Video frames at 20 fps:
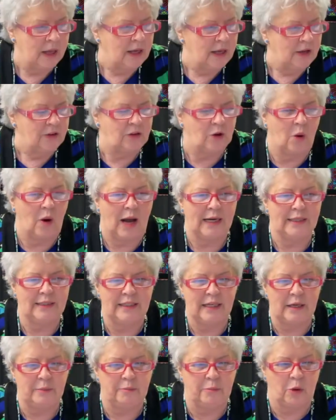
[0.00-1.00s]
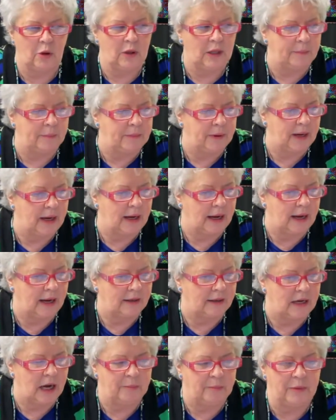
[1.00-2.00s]
So I did pull up a, a
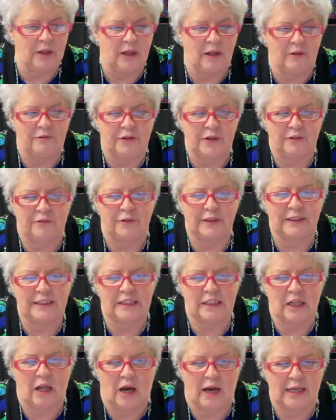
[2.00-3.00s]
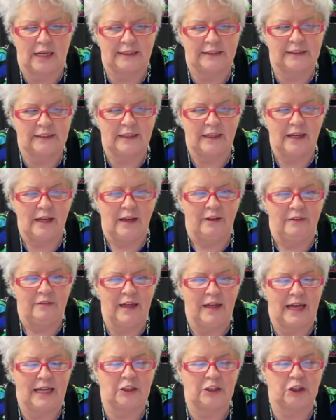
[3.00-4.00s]
couple of different slides
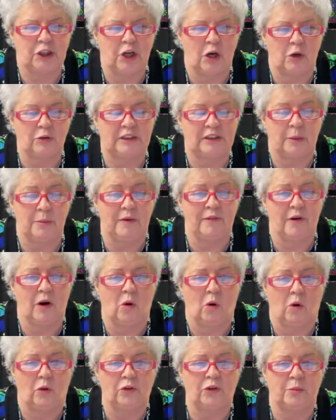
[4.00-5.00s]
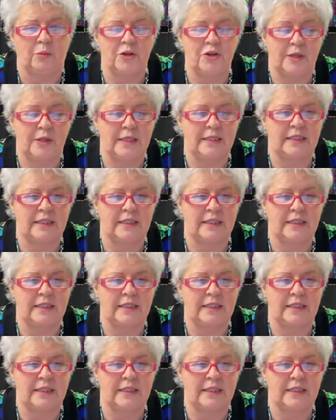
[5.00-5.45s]
that shows some of our older machines.